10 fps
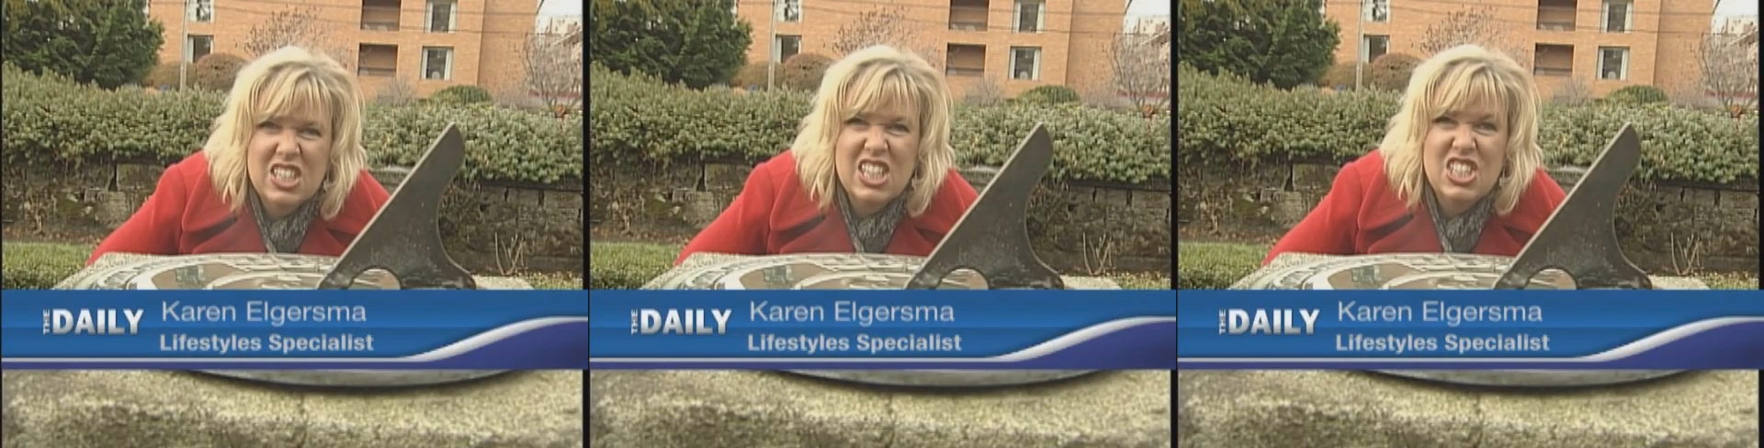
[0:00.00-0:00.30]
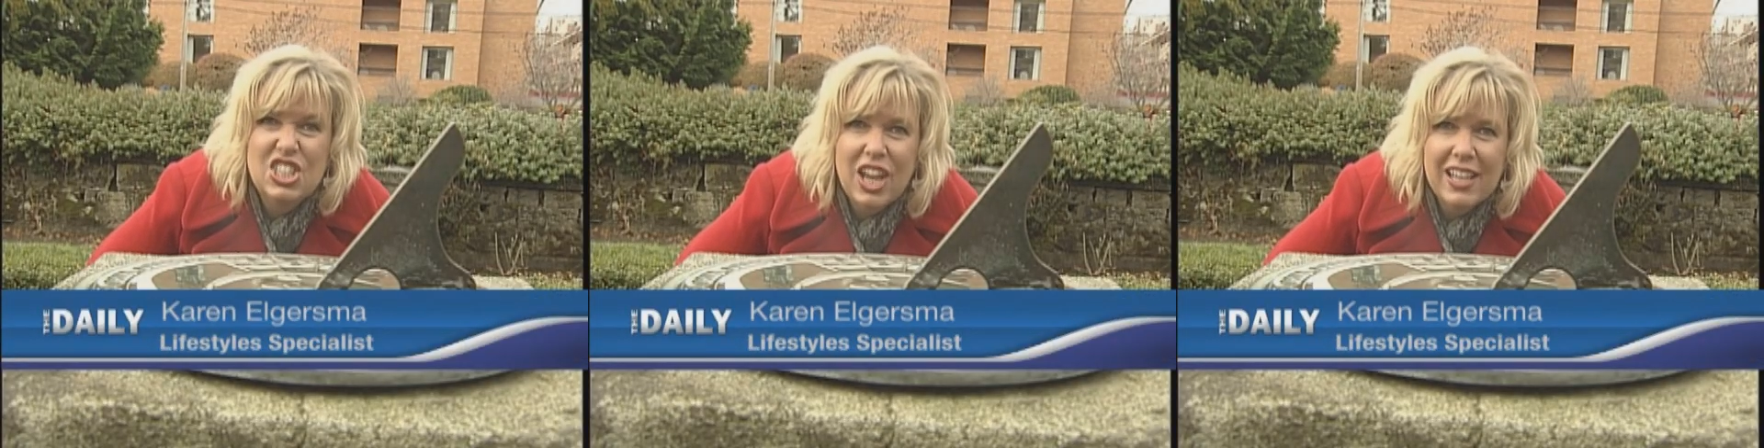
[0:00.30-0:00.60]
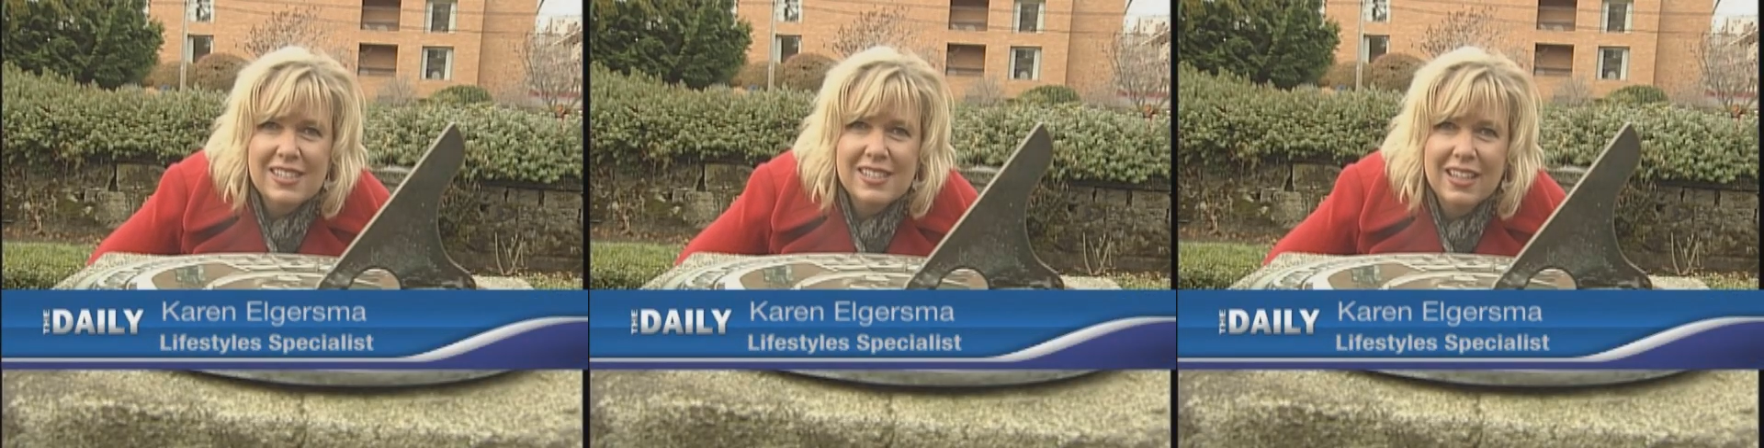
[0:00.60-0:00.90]
to
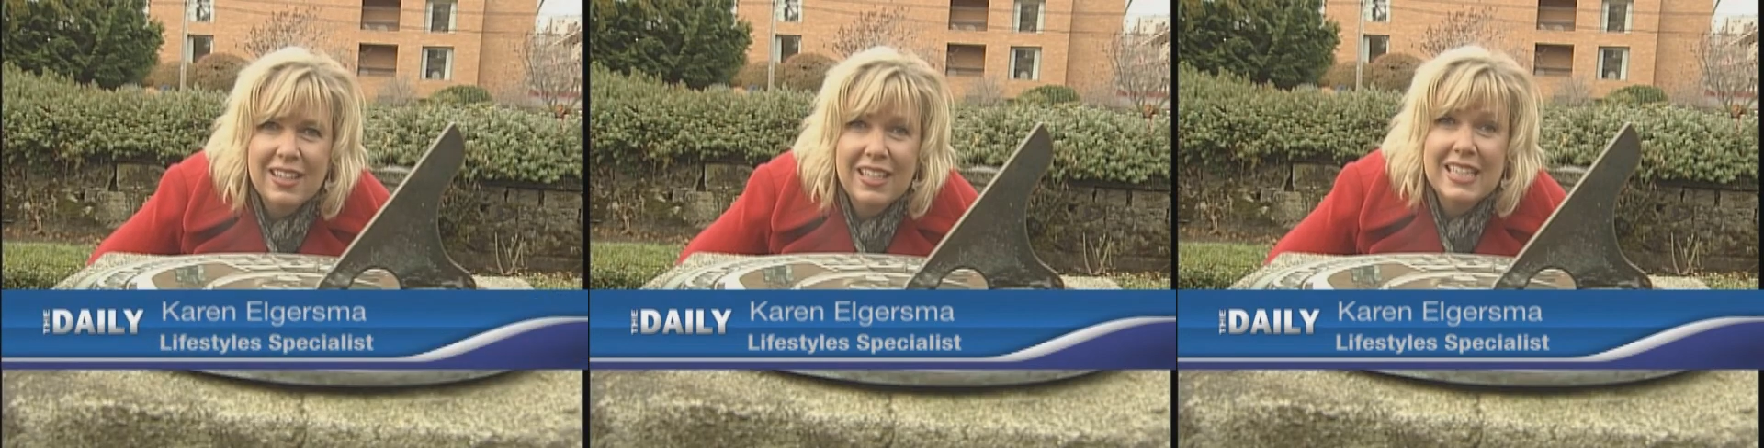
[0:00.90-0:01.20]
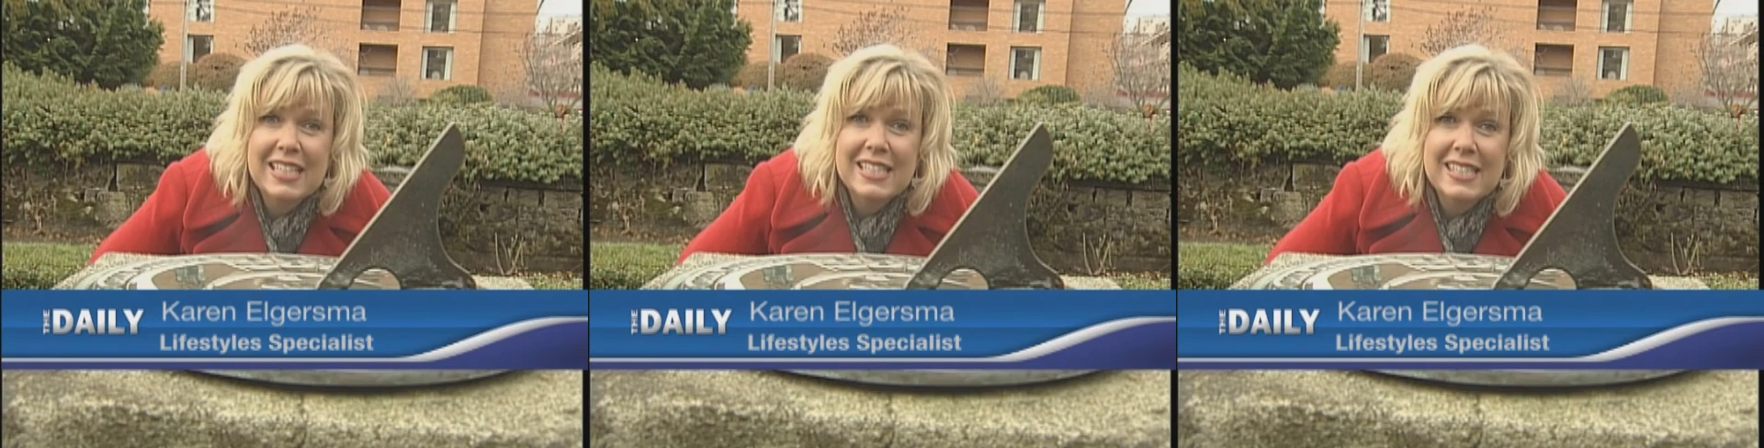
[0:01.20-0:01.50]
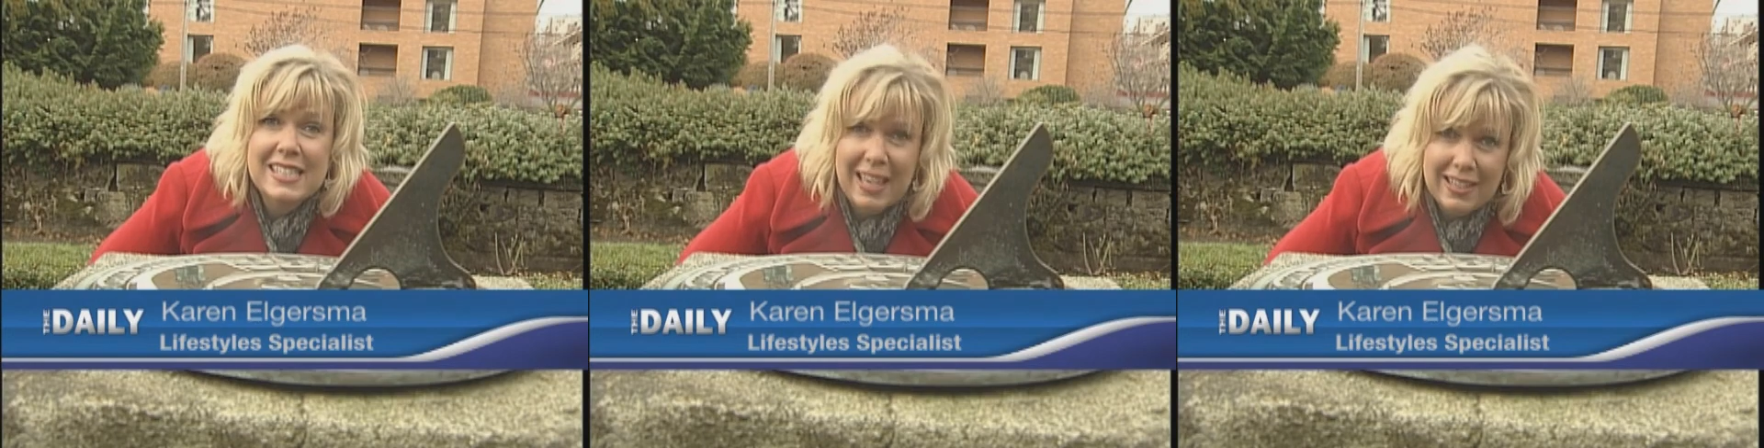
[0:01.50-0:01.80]
just
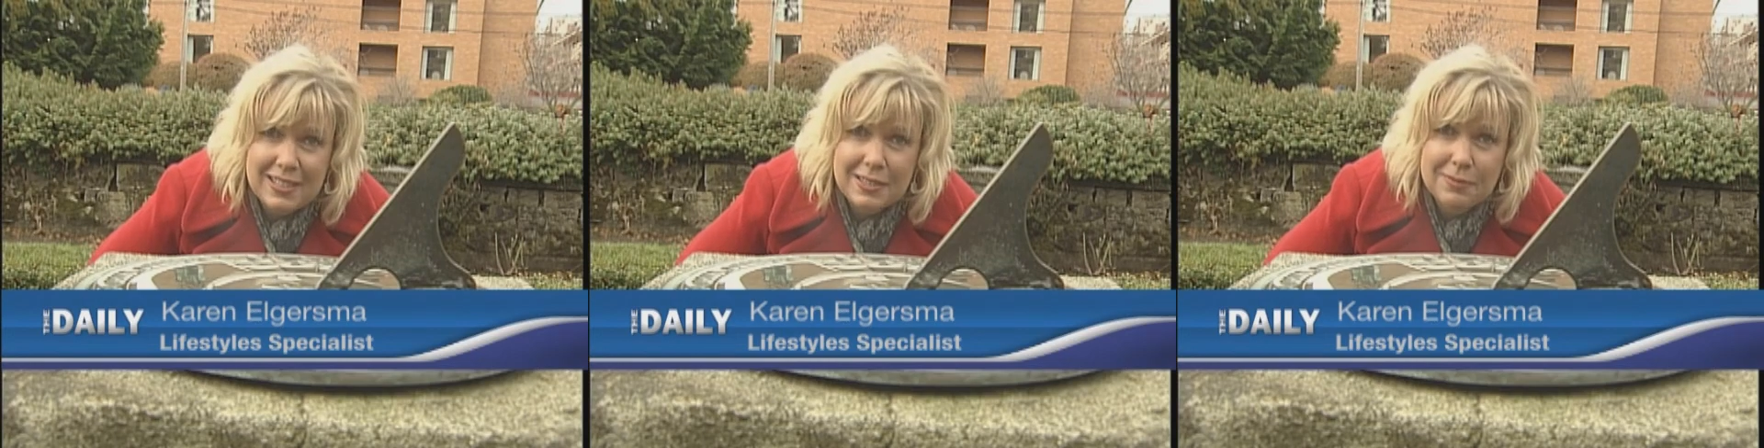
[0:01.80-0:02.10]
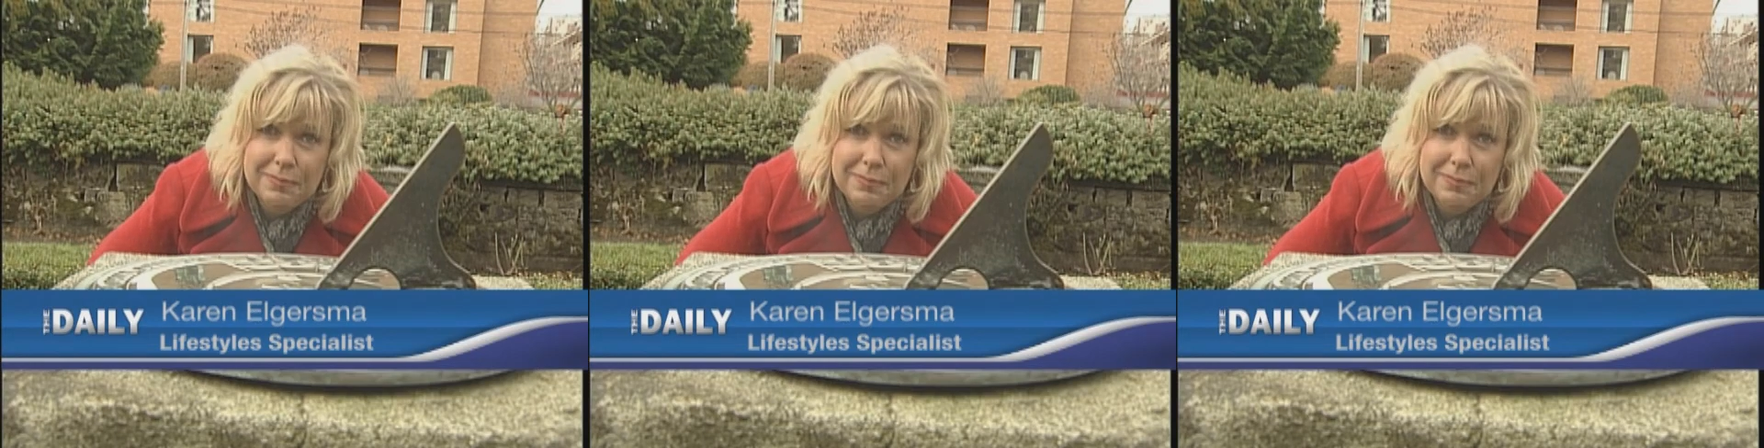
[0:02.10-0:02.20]
sit?